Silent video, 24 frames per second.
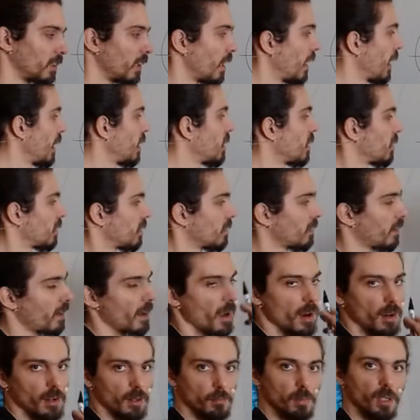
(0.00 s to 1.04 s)
It doesn't care
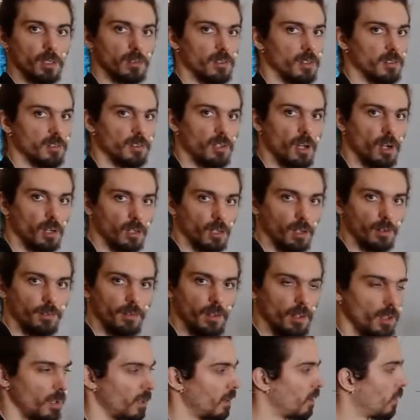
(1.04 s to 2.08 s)
about the circle
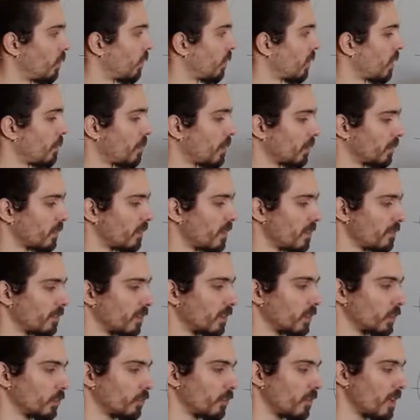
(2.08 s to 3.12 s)
or about the reference
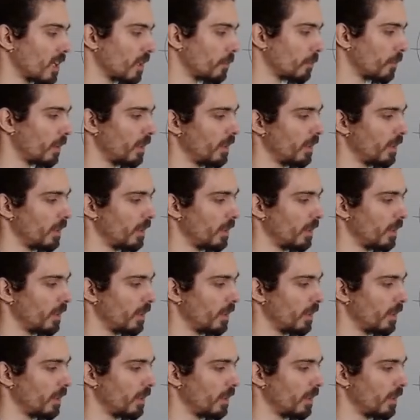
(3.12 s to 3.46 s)
frame.